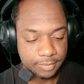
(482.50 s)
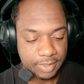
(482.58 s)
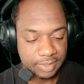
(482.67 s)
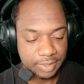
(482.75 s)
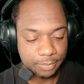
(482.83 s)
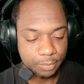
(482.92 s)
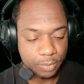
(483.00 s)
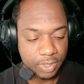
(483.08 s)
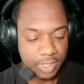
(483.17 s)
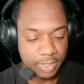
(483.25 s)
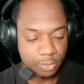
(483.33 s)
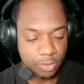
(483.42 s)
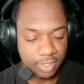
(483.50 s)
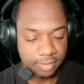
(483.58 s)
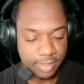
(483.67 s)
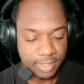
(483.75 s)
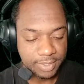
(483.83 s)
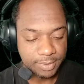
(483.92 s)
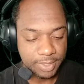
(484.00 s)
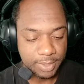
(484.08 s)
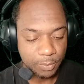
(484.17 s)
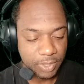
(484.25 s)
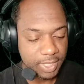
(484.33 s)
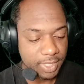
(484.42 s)
Let's see what kind of qualifiers
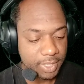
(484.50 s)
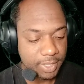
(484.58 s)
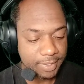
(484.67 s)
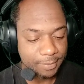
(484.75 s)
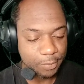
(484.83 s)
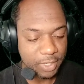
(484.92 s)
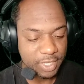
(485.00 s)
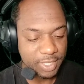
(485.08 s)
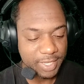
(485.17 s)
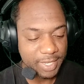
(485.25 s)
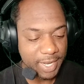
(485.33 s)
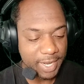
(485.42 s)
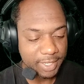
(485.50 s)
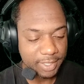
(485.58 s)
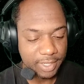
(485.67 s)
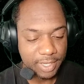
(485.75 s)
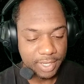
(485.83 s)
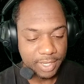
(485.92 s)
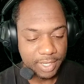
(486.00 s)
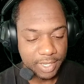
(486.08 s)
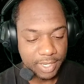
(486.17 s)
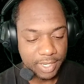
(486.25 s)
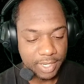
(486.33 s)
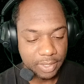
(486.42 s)
we get here. If we're gonna get that
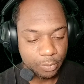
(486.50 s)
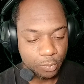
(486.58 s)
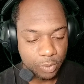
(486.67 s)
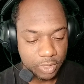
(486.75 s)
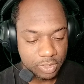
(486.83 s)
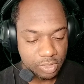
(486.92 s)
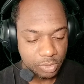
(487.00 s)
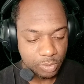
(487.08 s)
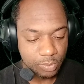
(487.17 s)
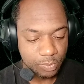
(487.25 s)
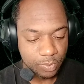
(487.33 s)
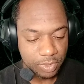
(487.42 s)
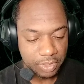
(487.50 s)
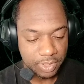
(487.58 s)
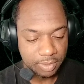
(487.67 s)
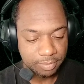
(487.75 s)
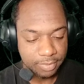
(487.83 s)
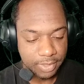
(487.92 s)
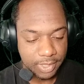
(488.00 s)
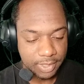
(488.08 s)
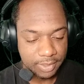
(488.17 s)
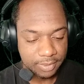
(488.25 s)
uh, one two, we're looking for it.